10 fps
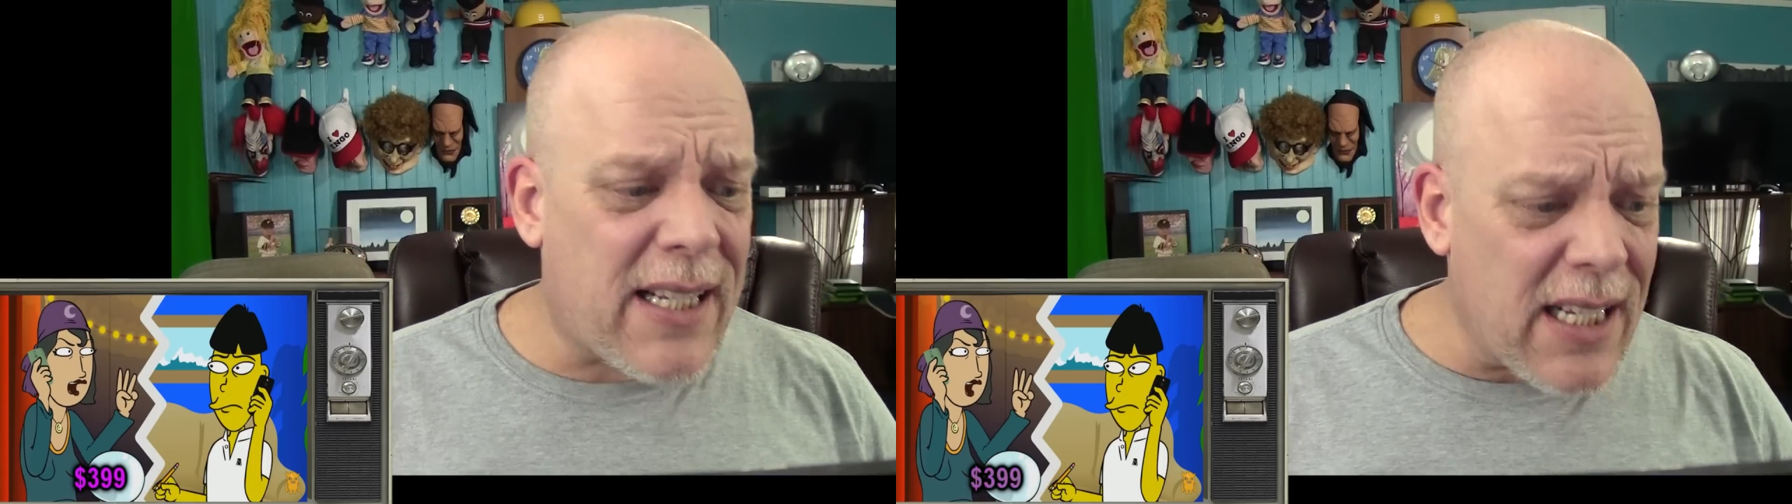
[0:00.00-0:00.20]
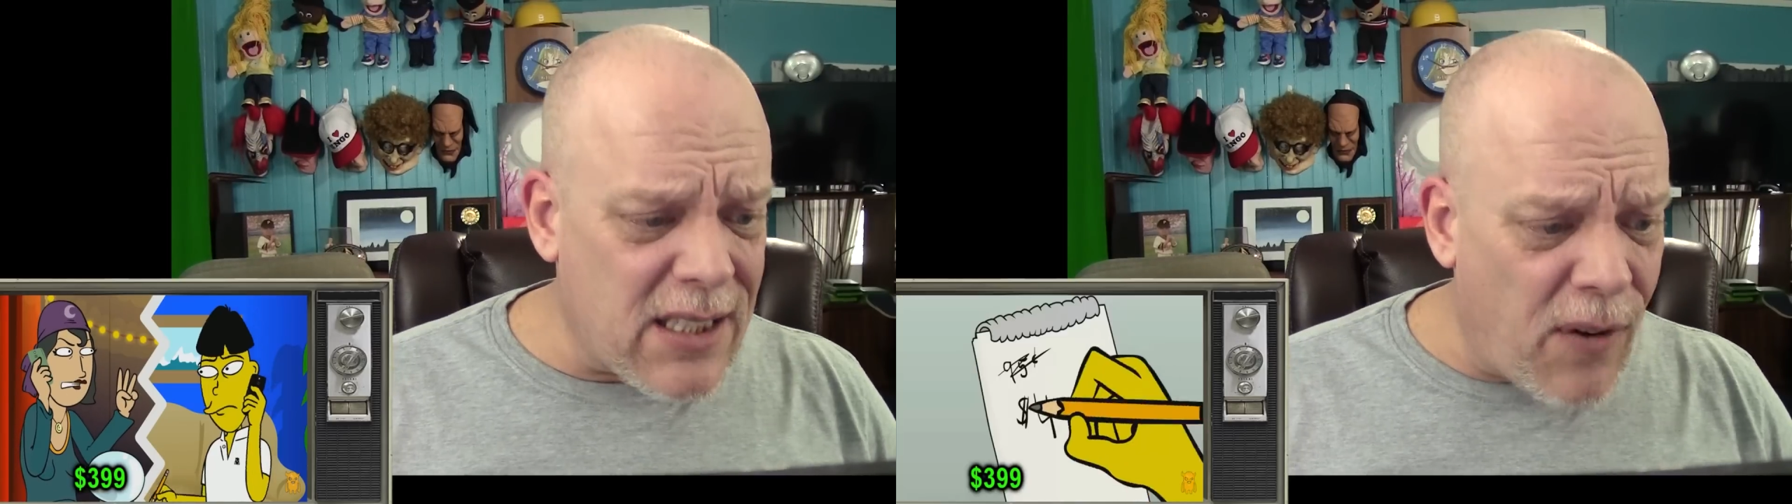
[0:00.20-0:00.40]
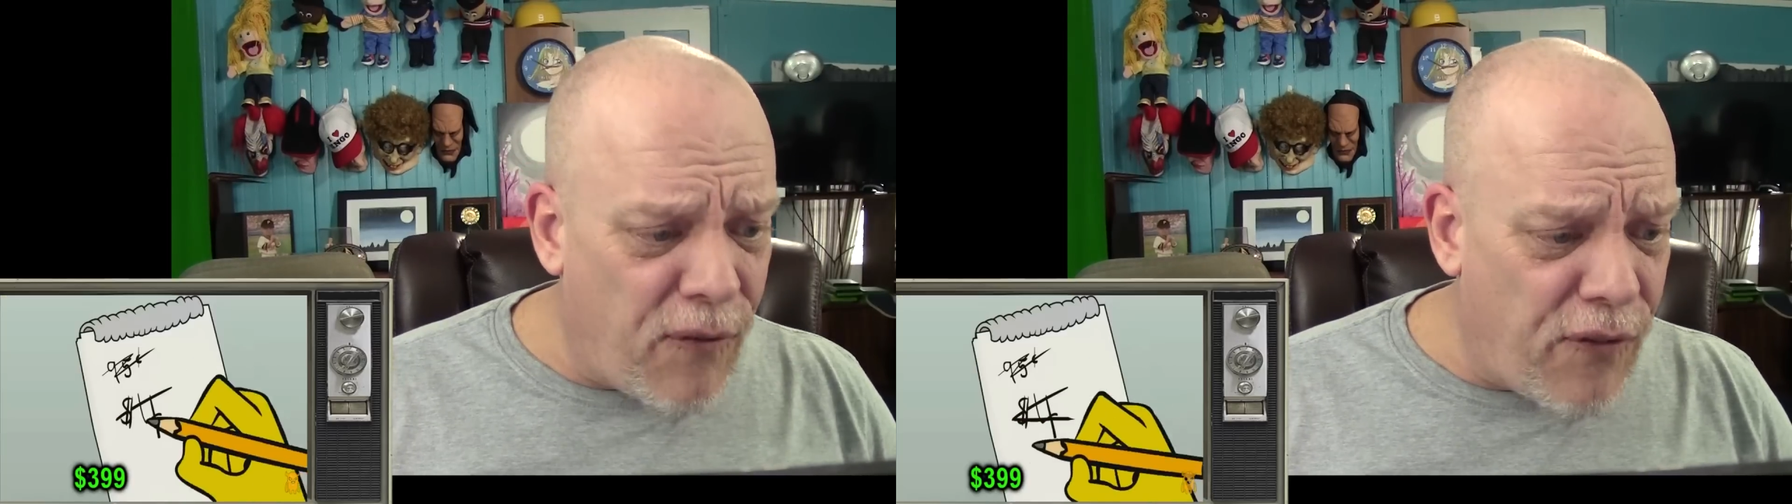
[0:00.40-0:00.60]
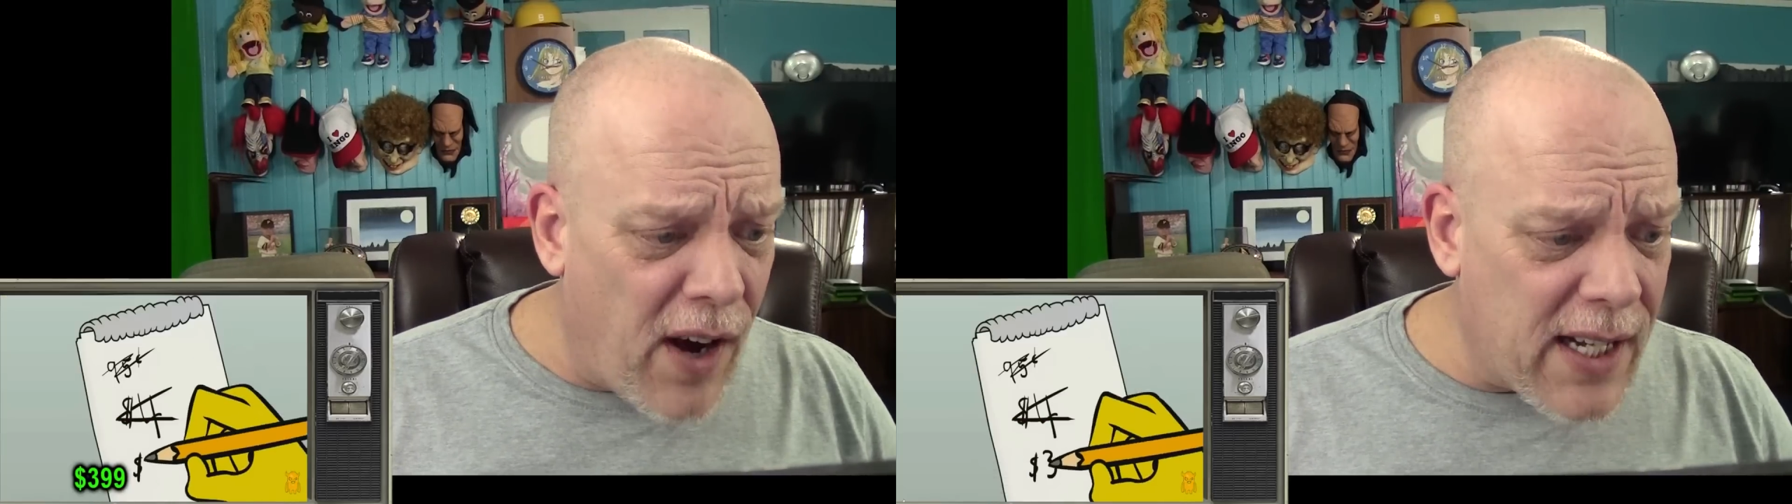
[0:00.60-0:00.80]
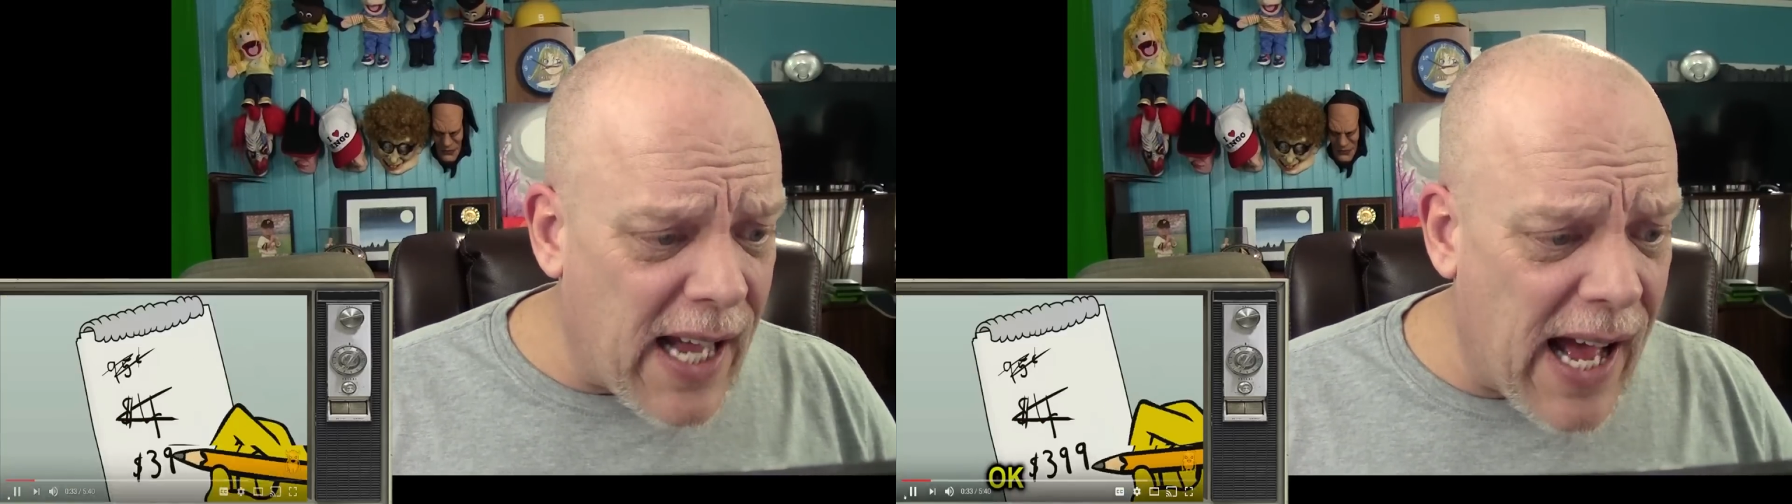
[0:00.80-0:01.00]
Get the
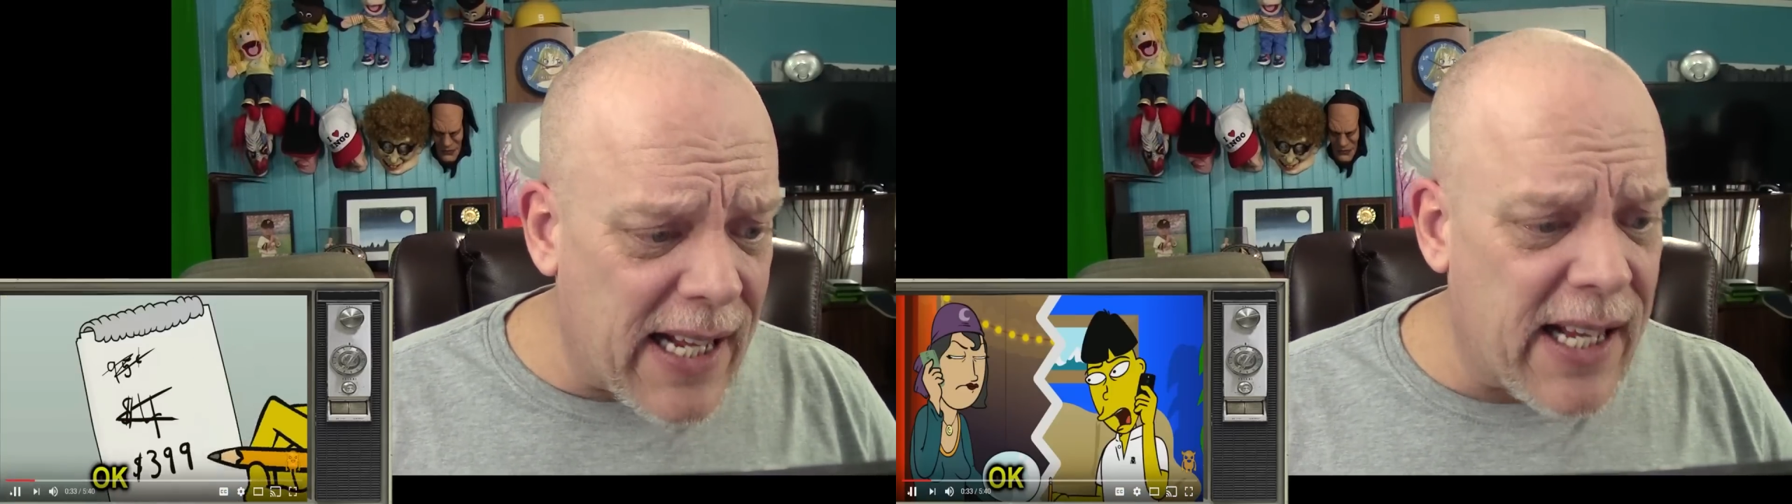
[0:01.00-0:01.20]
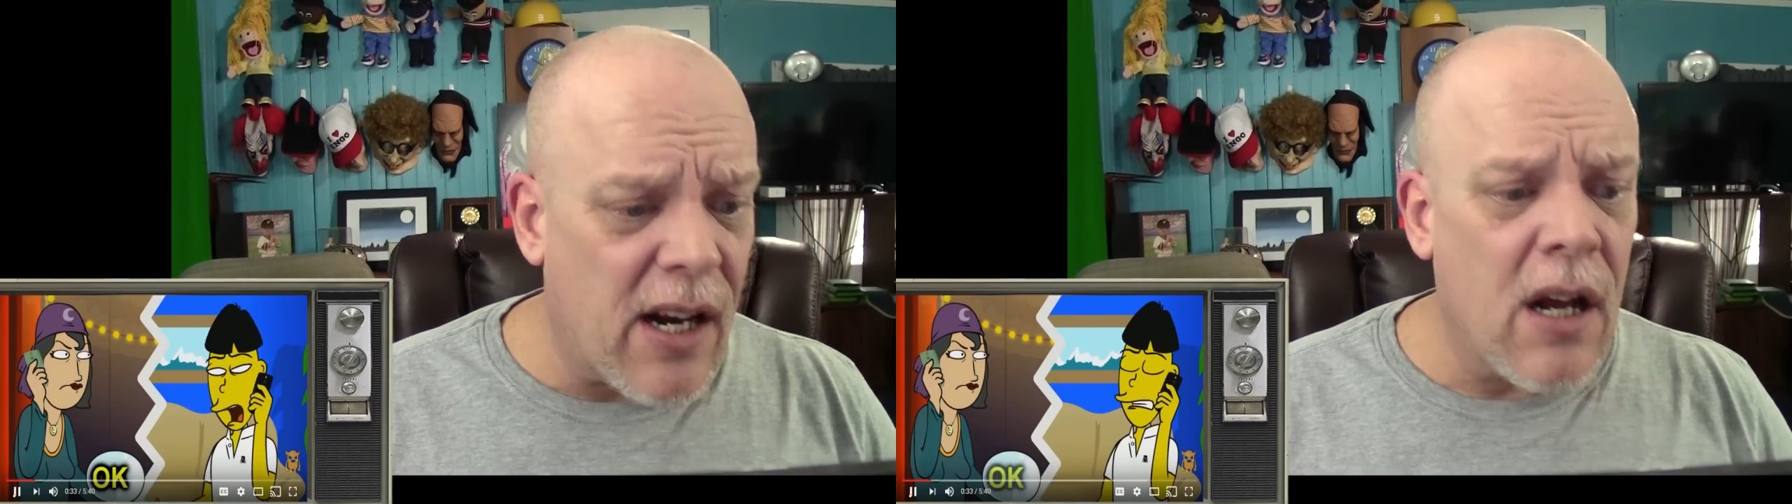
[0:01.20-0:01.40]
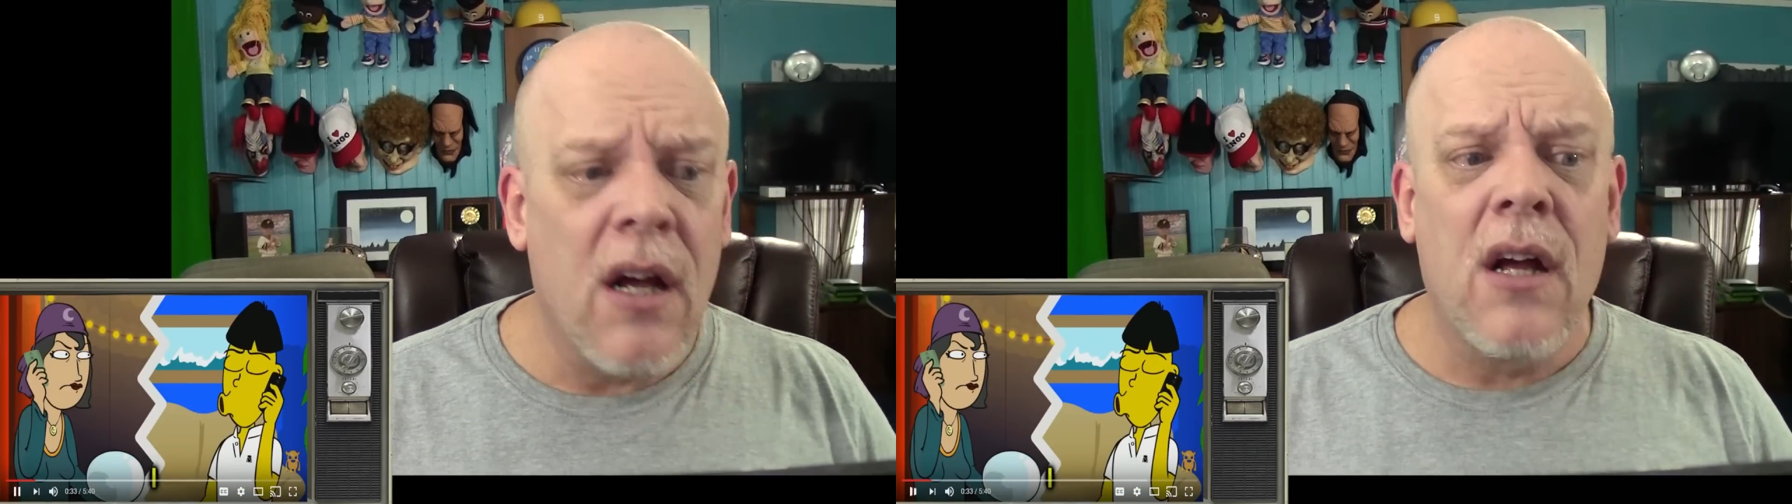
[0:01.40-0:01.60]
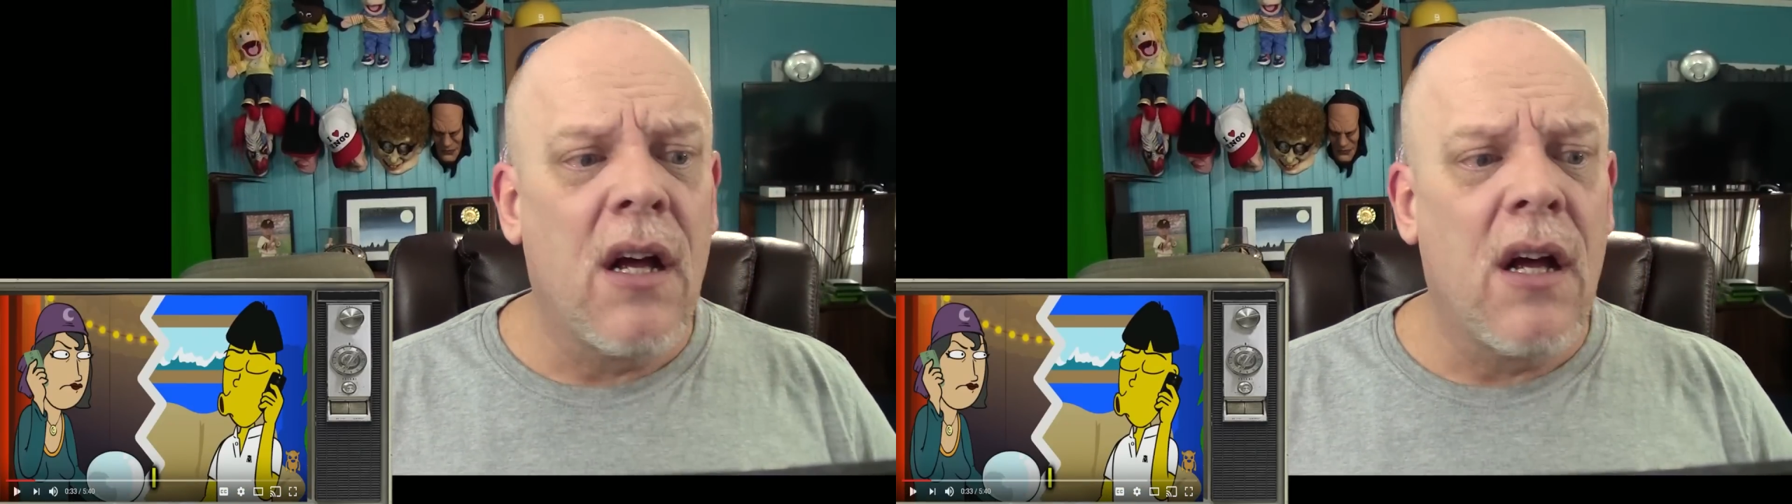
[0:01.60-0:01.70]
fuck out of here!